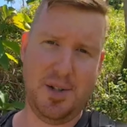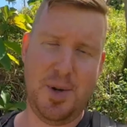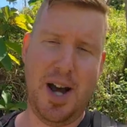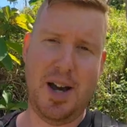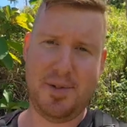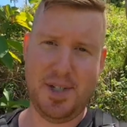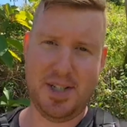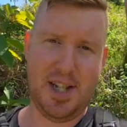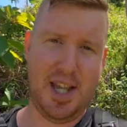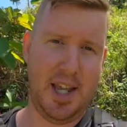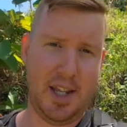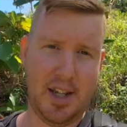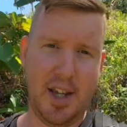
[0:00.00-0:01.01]
you have to
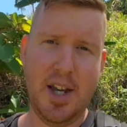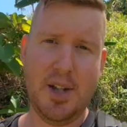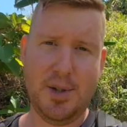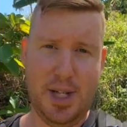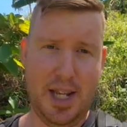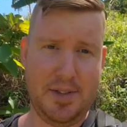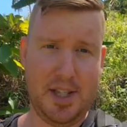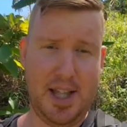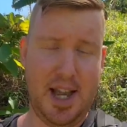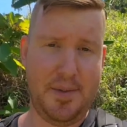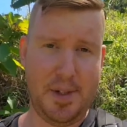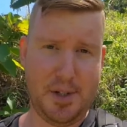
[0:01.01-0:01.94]
take to get the land.